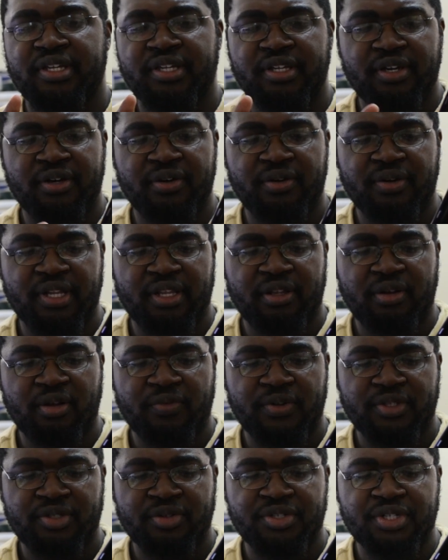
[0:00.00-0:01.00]
You know, a
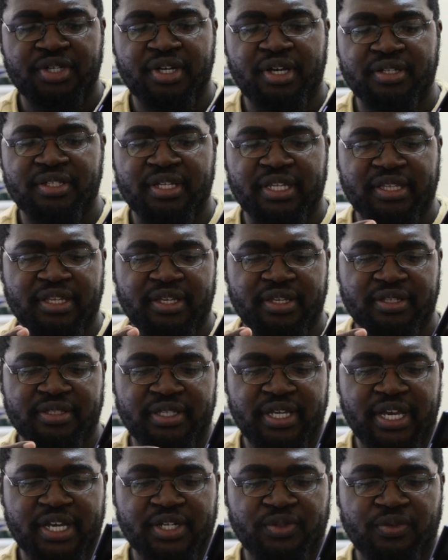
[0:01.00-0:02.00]
little over $200 I think is
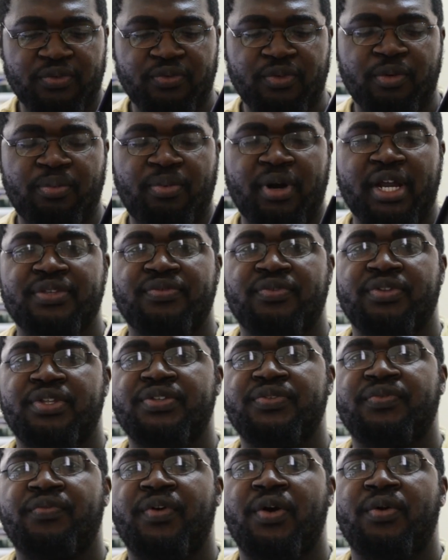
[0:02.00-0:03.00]
the actual full price for
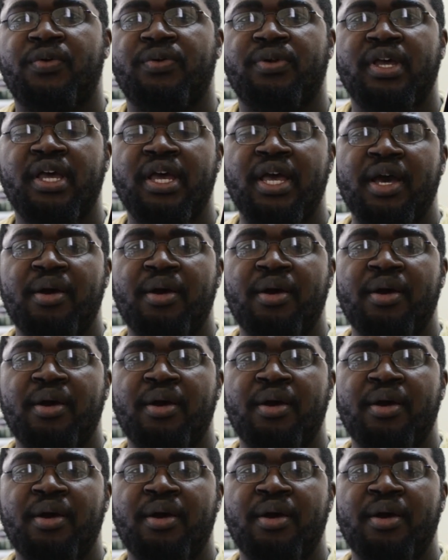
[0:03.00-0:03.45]
this phone.